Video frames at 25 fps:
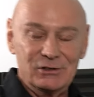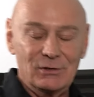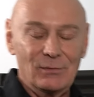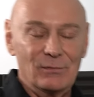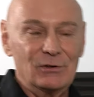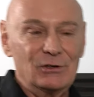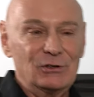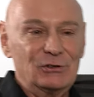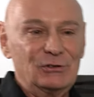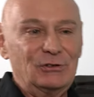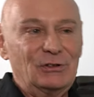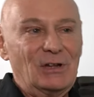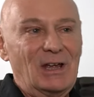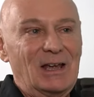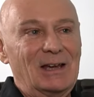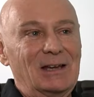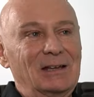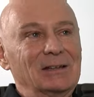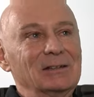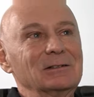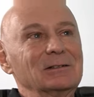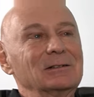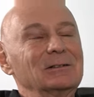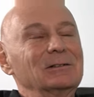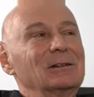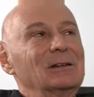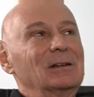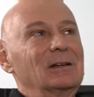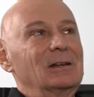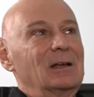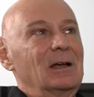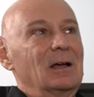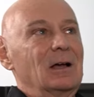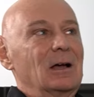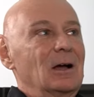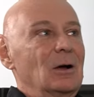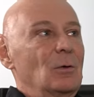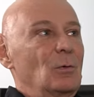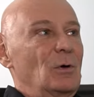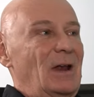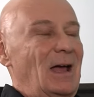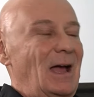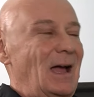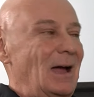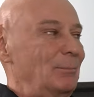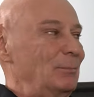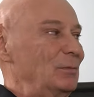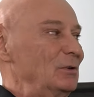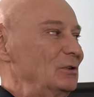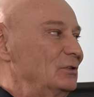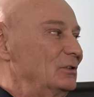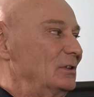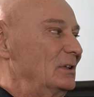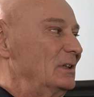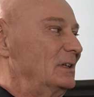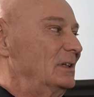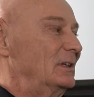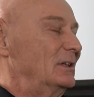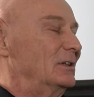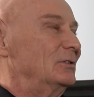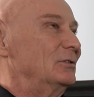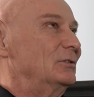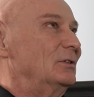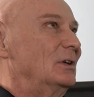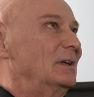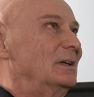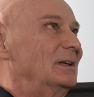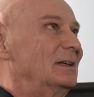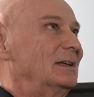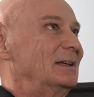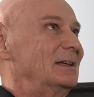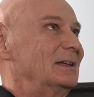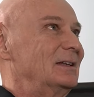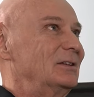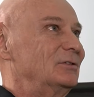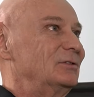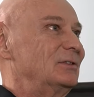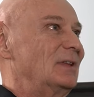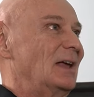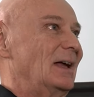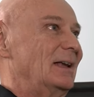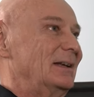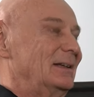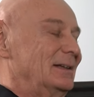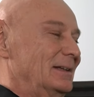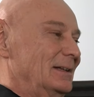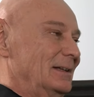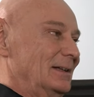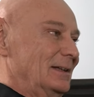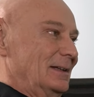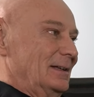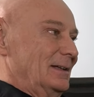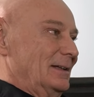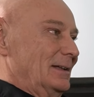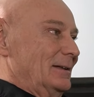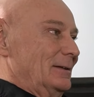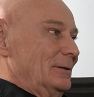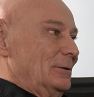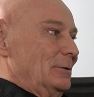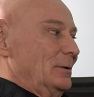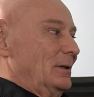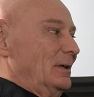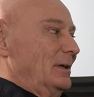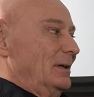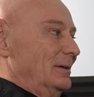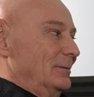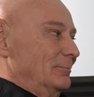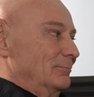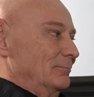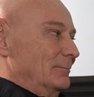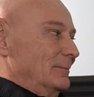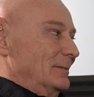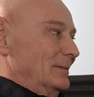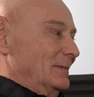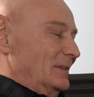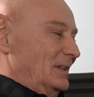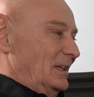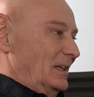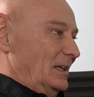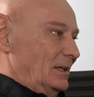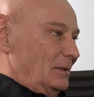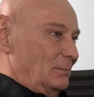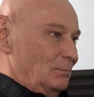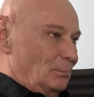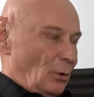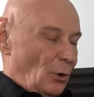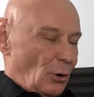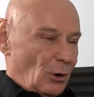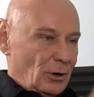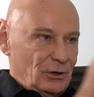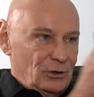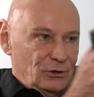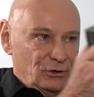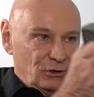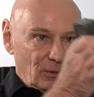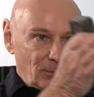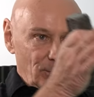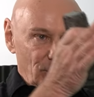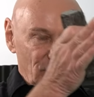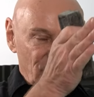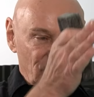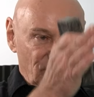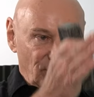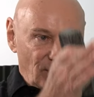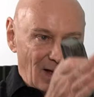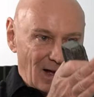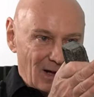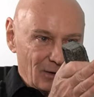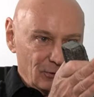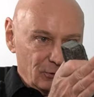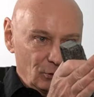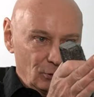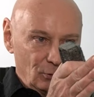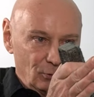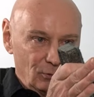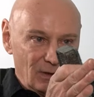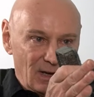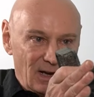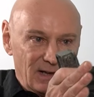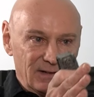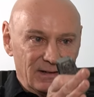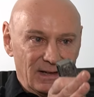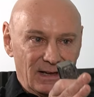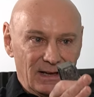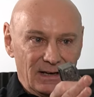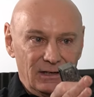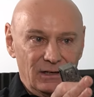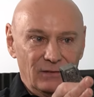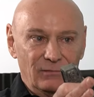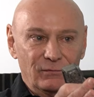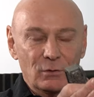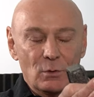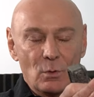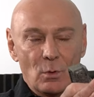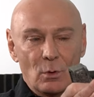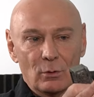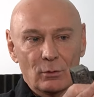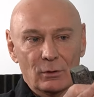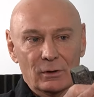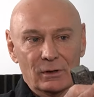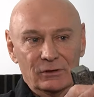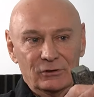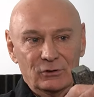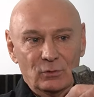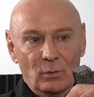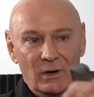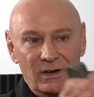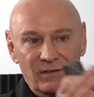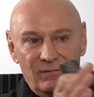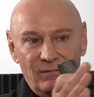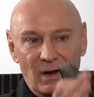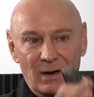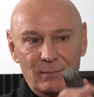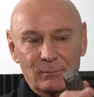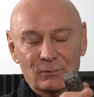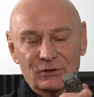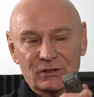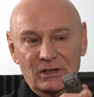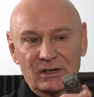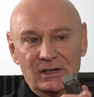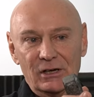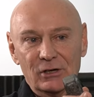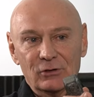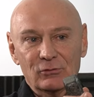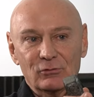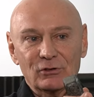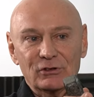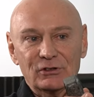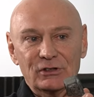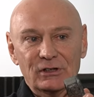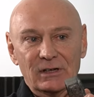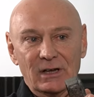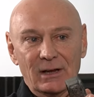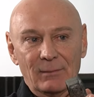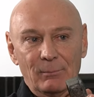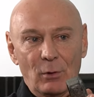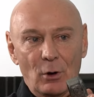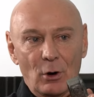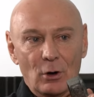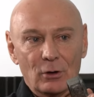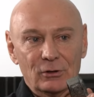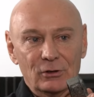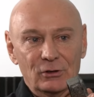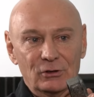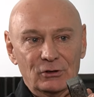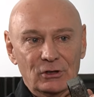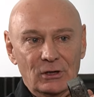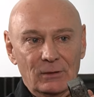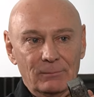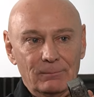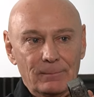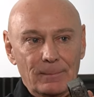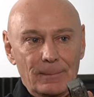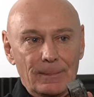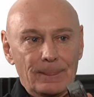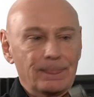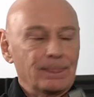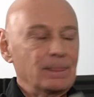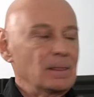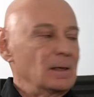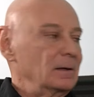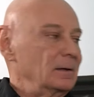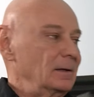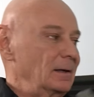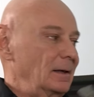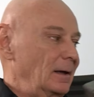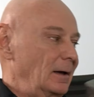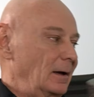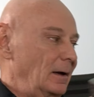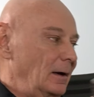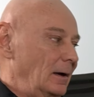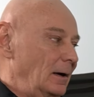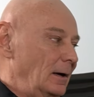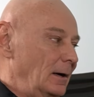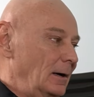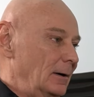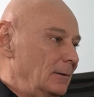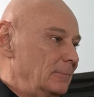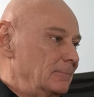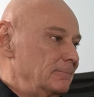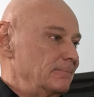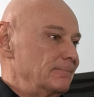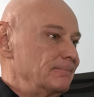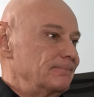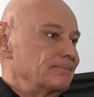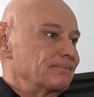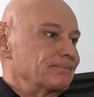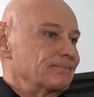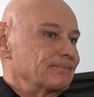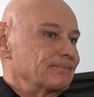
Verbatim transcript: of an estate, what happens is, is that the partnership is valued, and then if you own a 25% interest in that partnership, um,